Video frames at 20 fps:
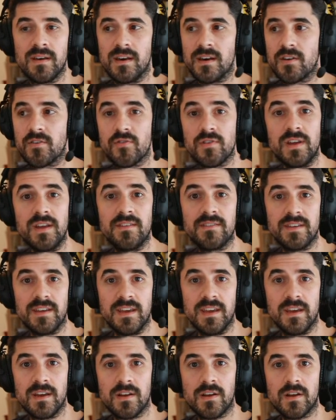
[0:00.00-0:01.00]
a
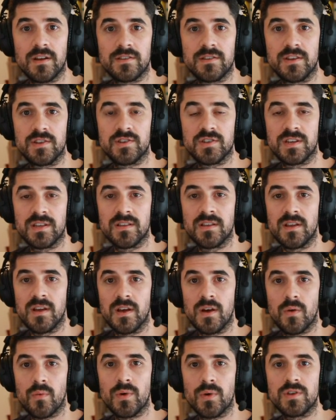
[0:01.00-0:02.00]
greasy condition,
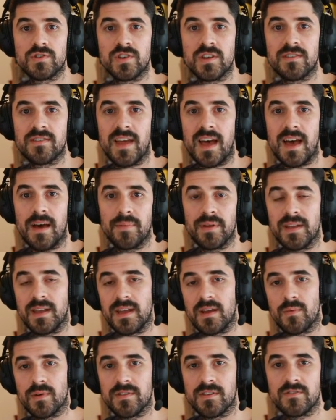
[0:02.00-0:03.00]
which is
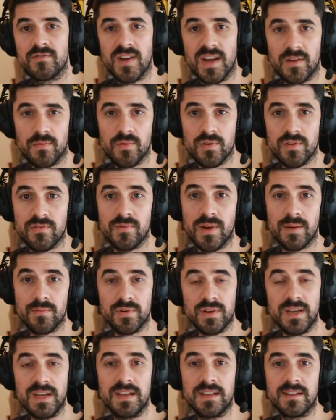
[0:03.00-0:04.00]
happening when the track was
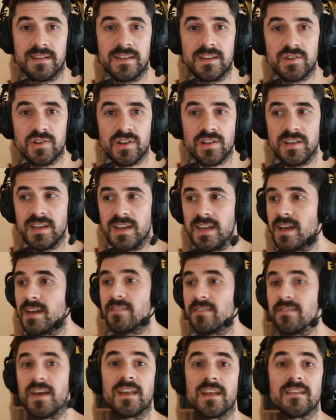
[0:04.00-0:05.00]
rubbered in initially
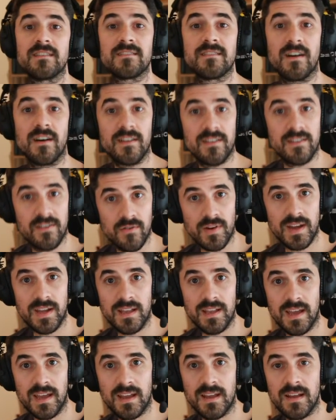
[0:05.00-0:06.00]
and then it starts
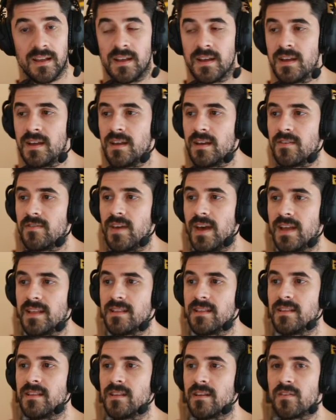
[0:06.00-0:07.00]
raining.
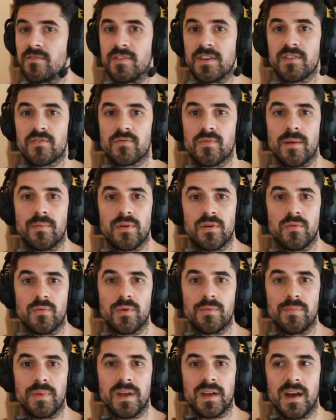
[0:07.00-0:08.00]
Then this rubber
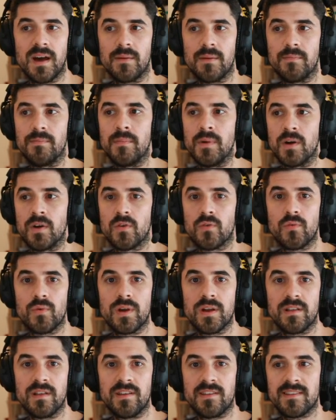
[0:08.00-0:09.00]
would become
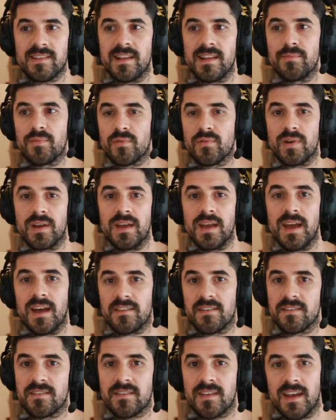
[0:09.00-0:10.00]
really slippery
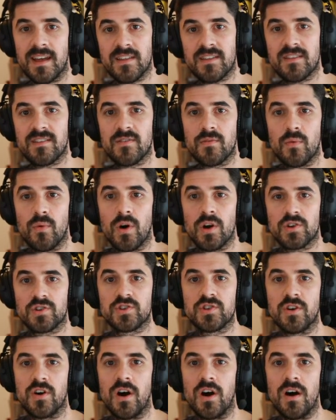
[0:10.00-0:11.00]
as it gets
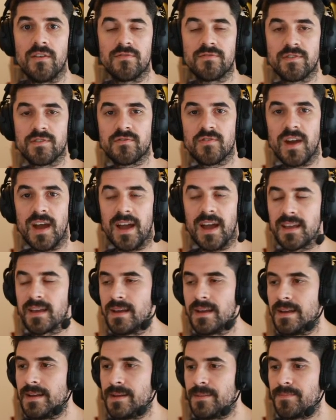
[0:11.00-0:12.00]
washed off the track.
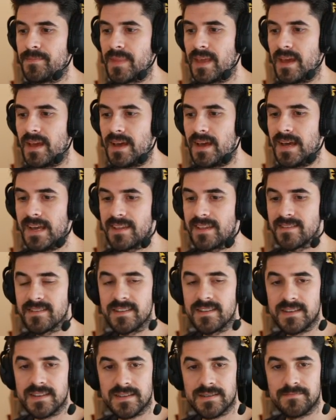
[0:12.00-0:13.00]
As
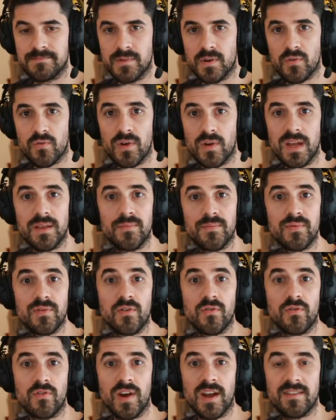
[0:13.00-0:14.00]
the rain
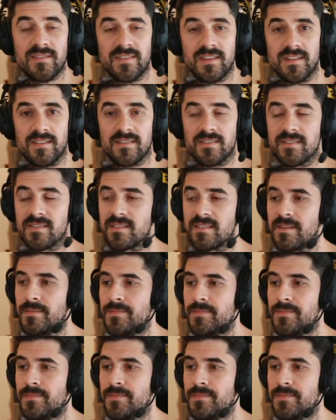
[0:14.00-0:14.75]
progresses,